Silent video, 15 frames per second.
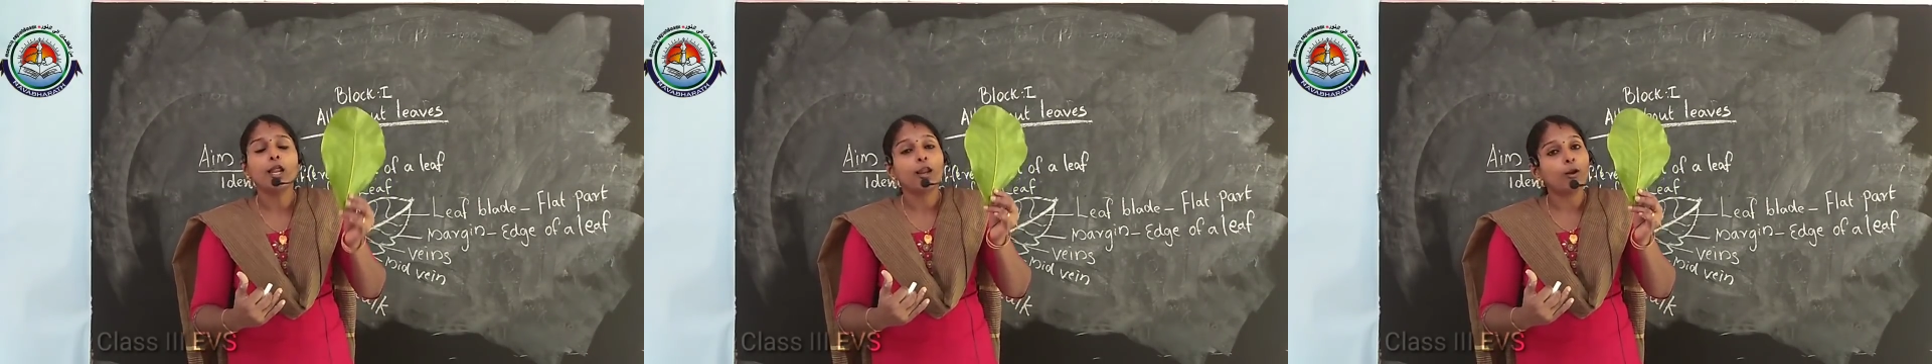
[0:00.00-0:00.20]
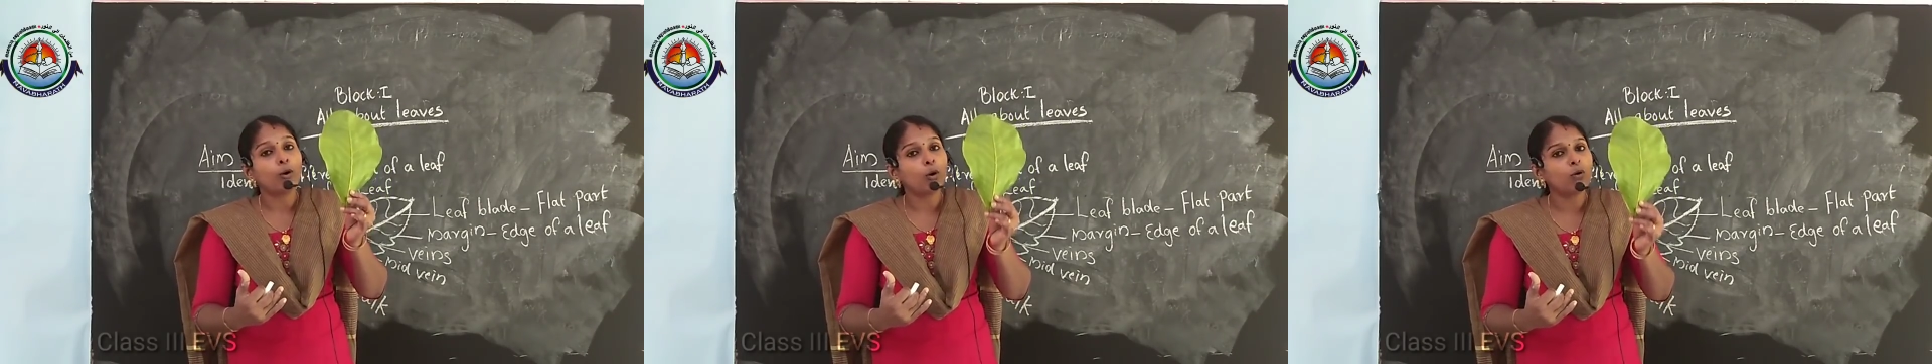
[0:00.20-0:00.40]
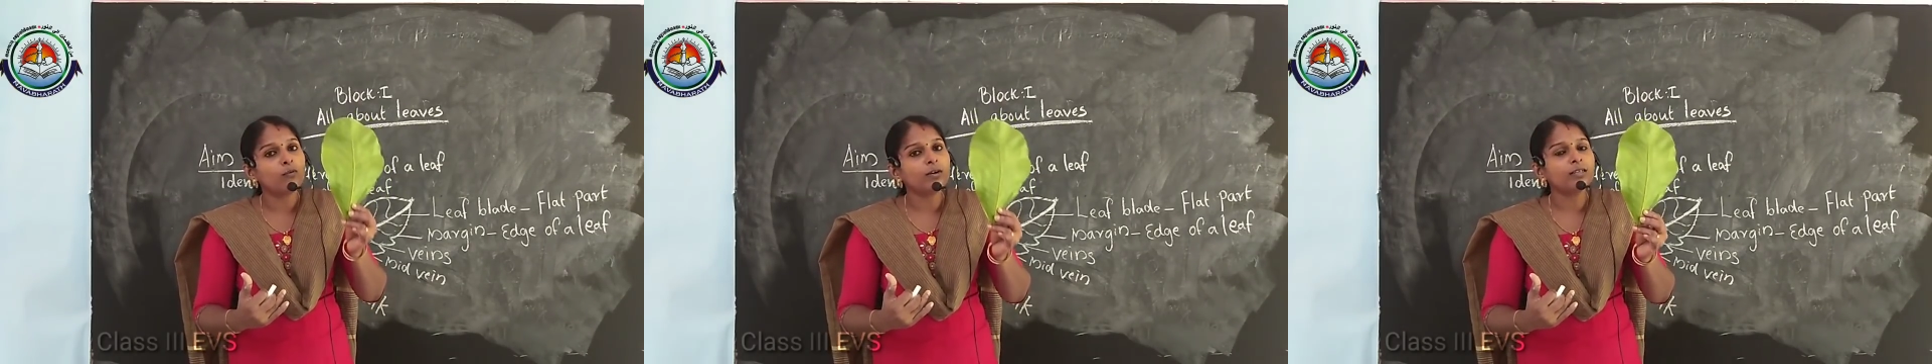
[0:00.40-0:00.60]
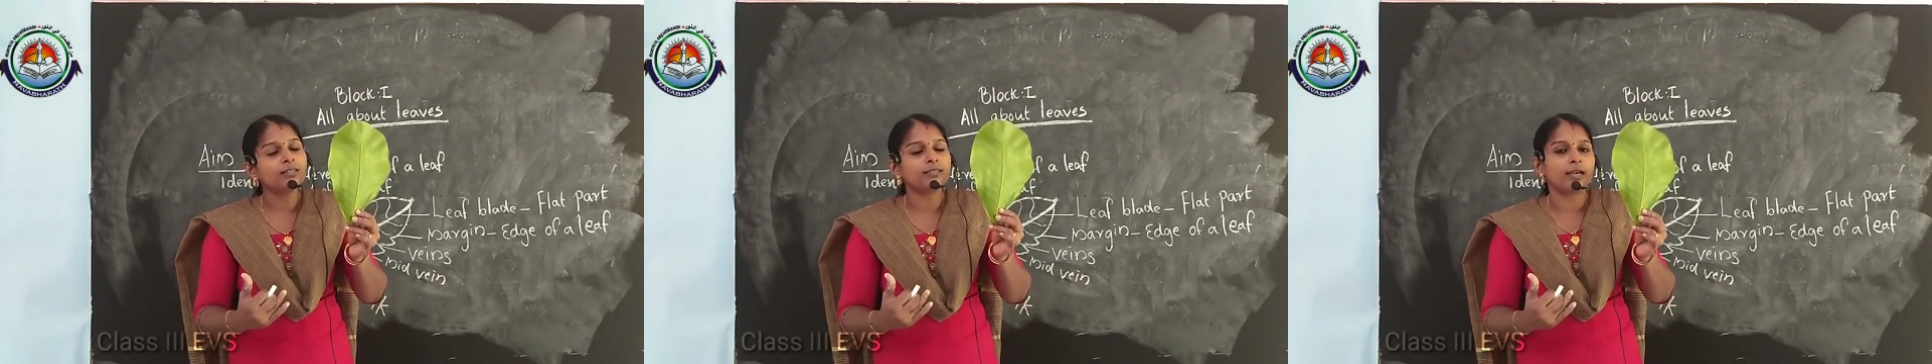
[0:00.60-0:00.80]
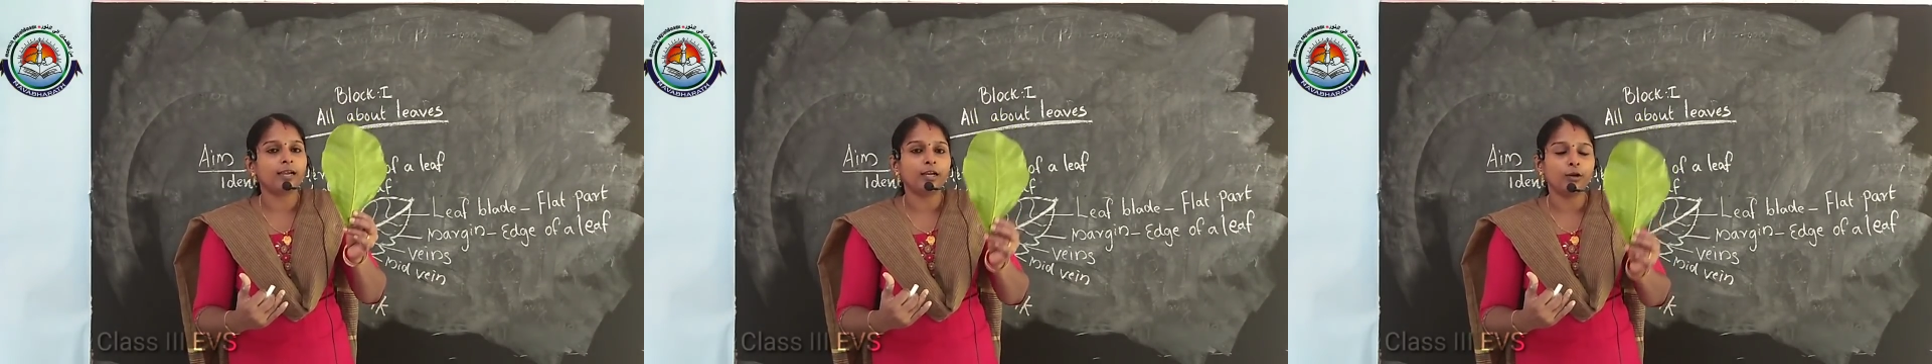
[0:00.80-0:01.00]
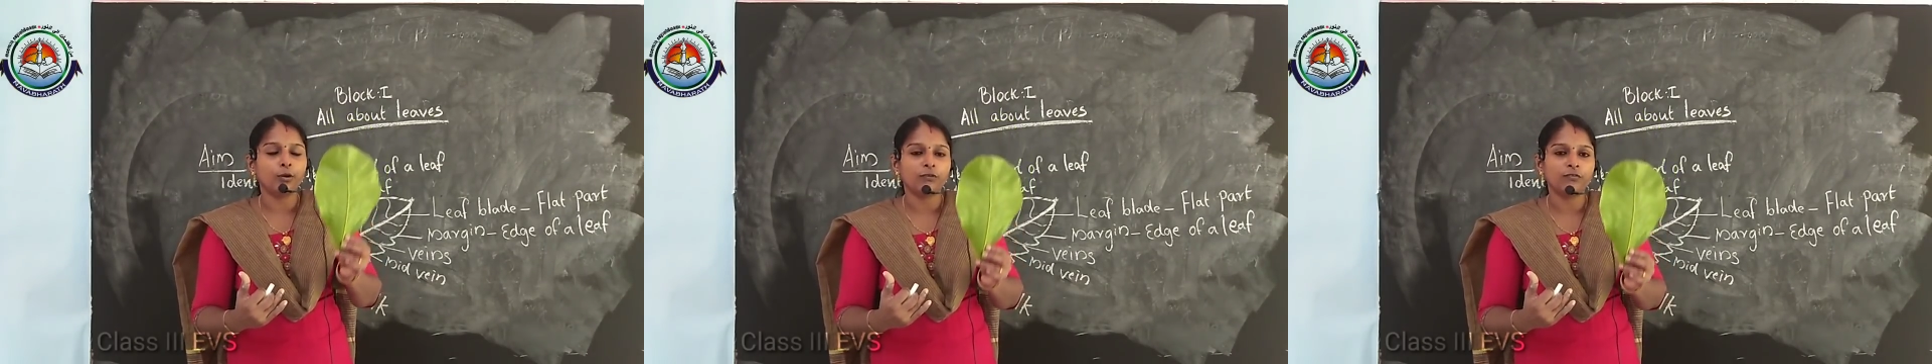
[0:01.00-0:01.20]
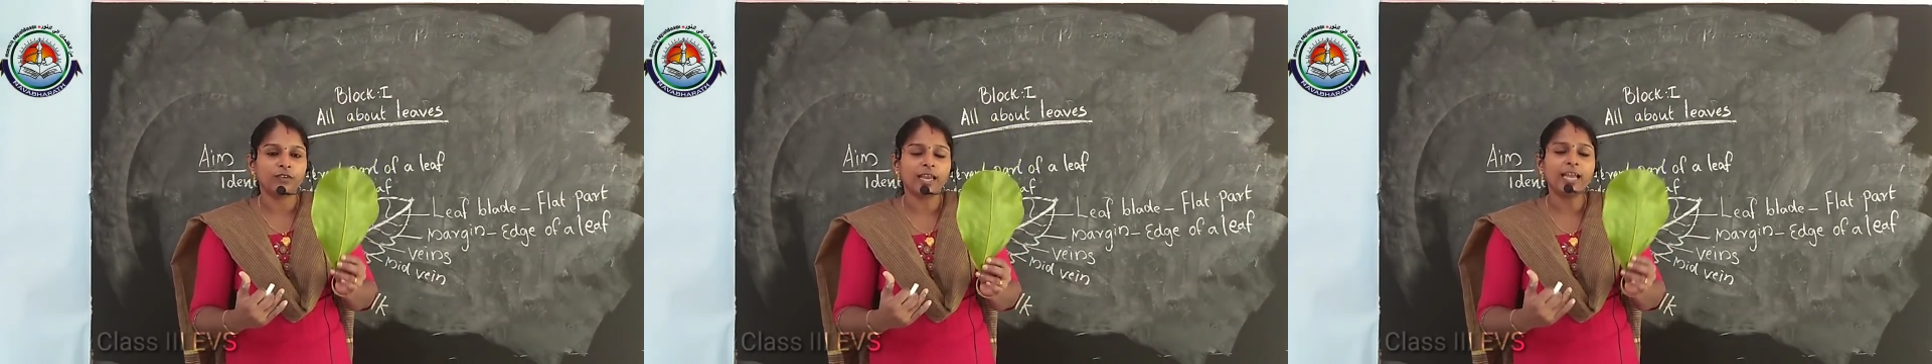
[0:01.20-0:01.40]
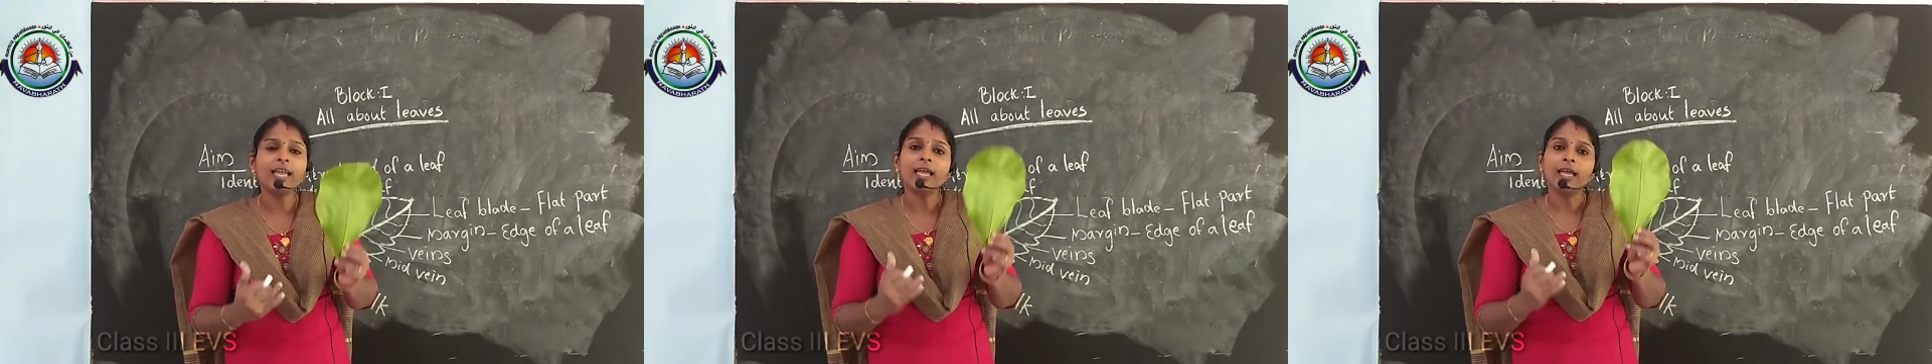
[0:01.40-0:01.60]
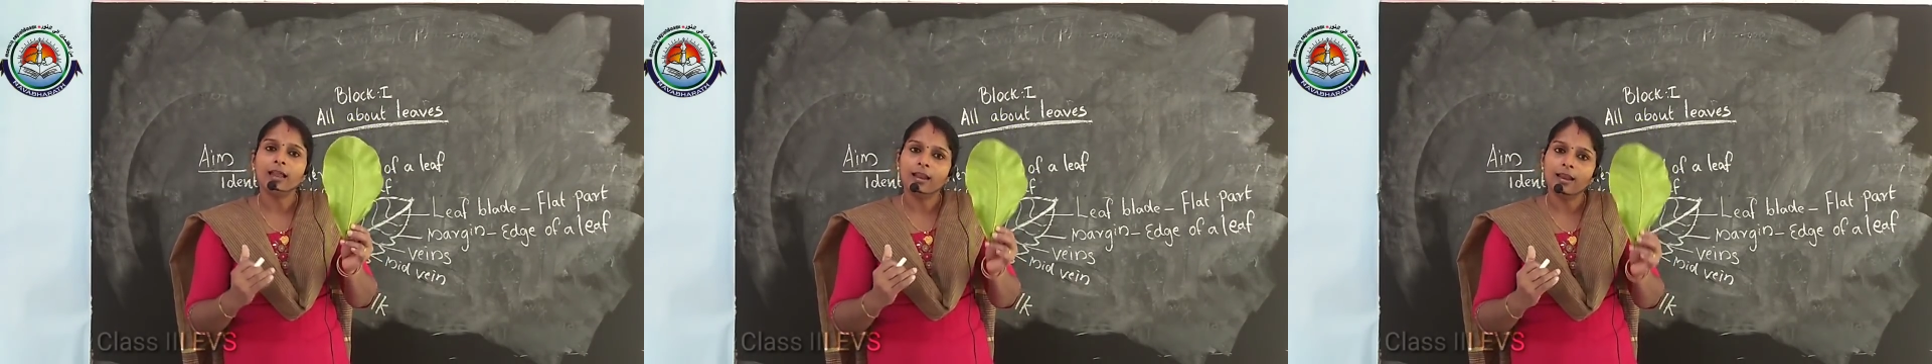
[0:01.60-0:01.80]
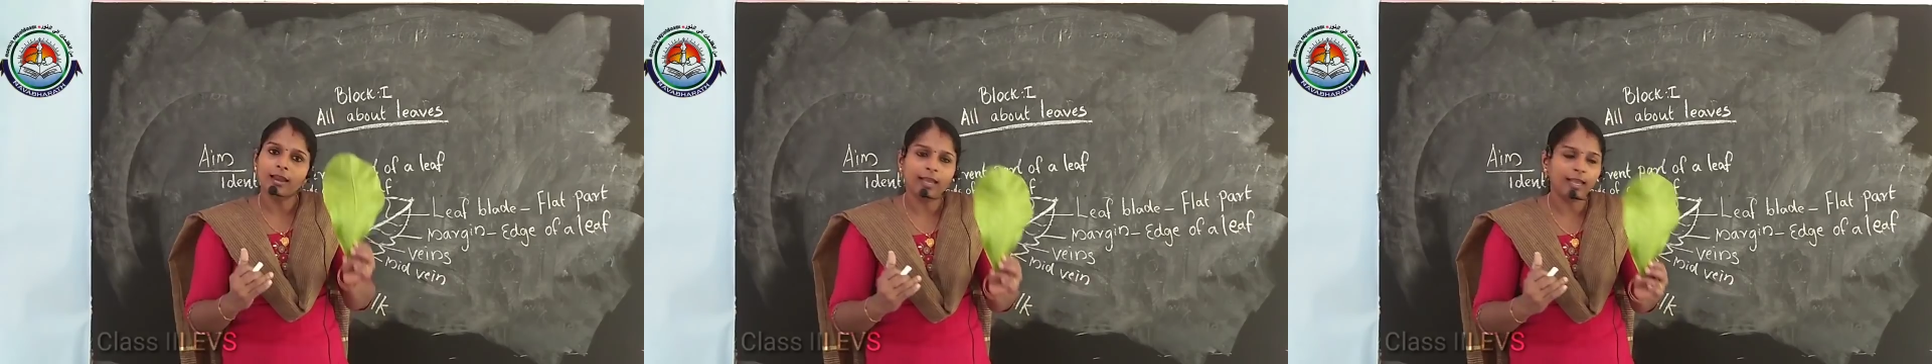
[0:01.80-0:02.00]
lower side of a
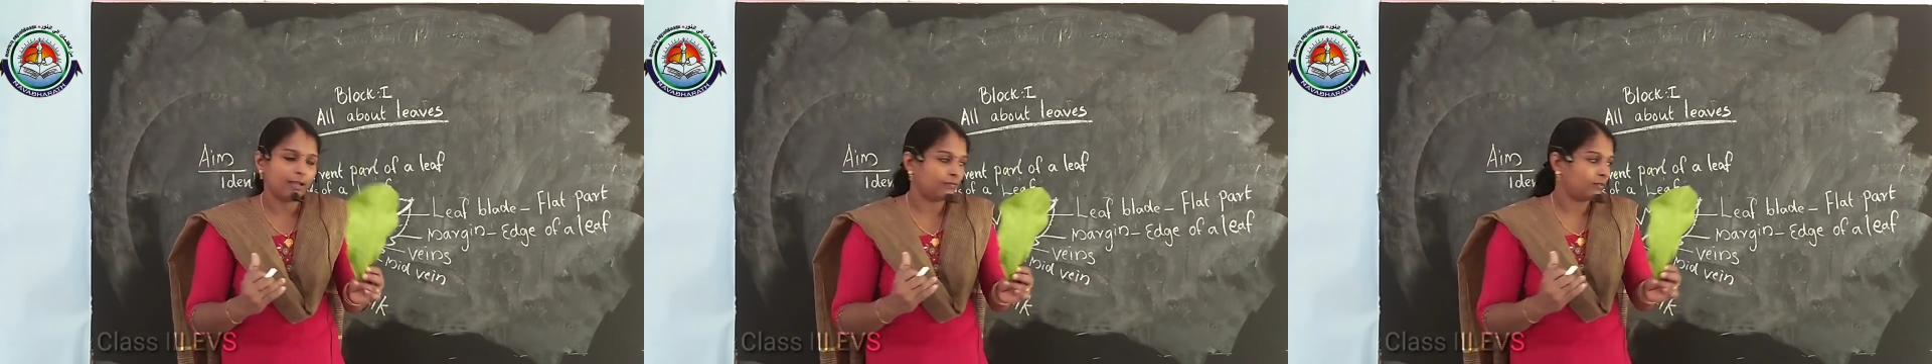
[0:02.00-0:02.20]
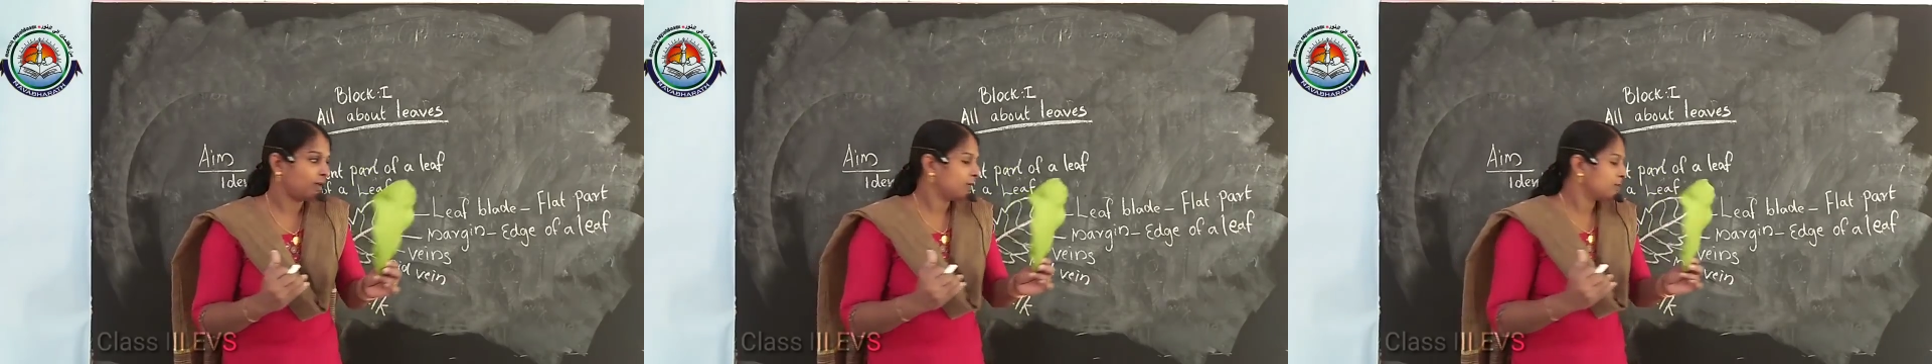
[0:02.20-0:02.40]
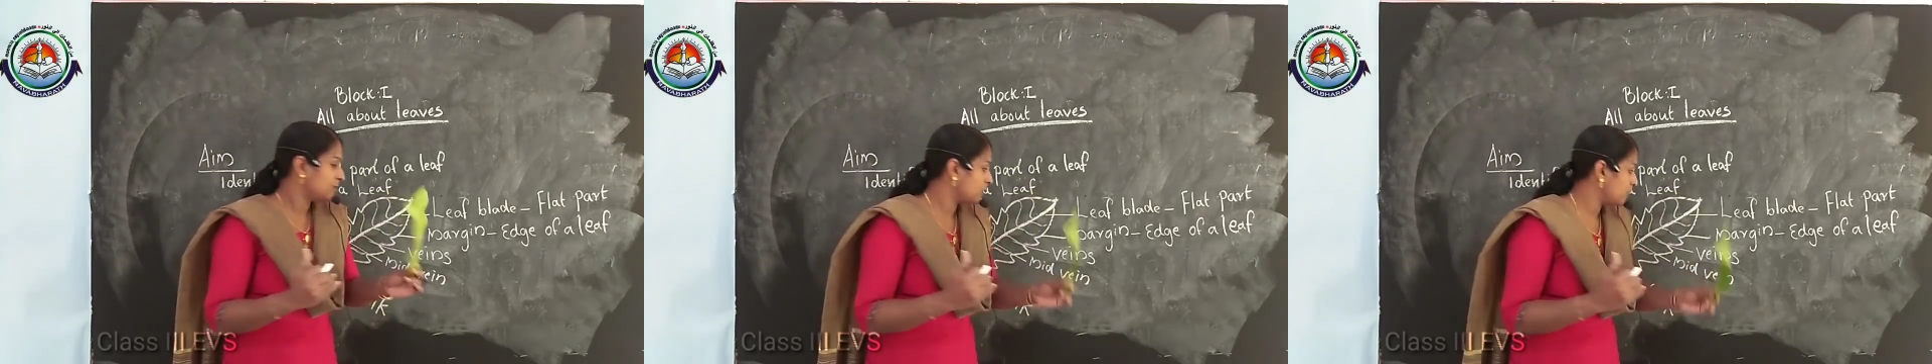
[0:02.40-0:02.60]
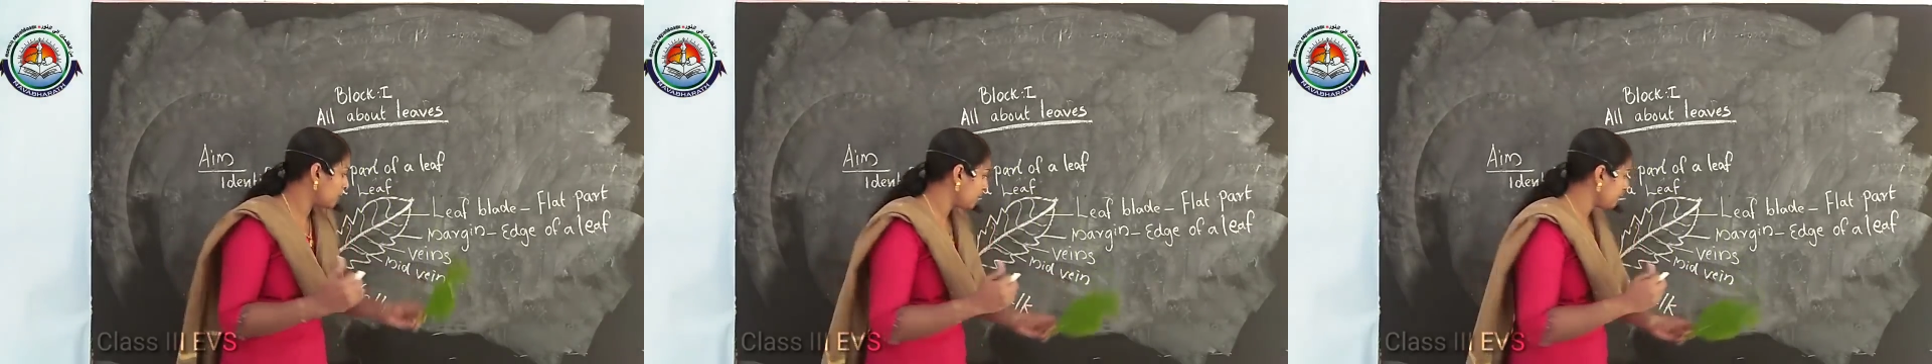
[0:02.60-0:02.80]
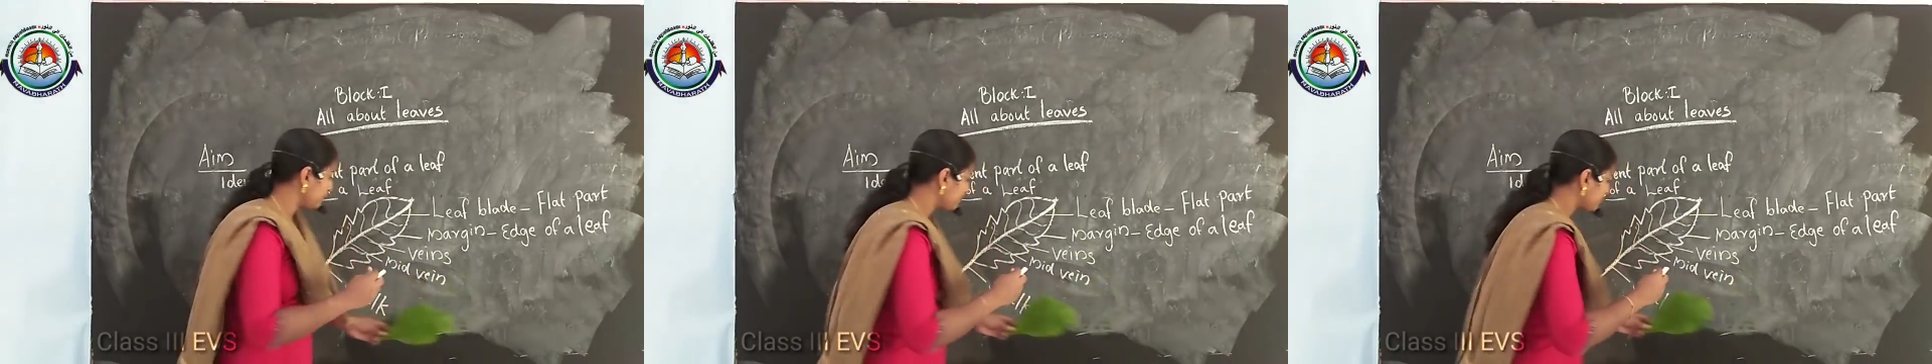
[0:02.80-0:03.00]
leaf. So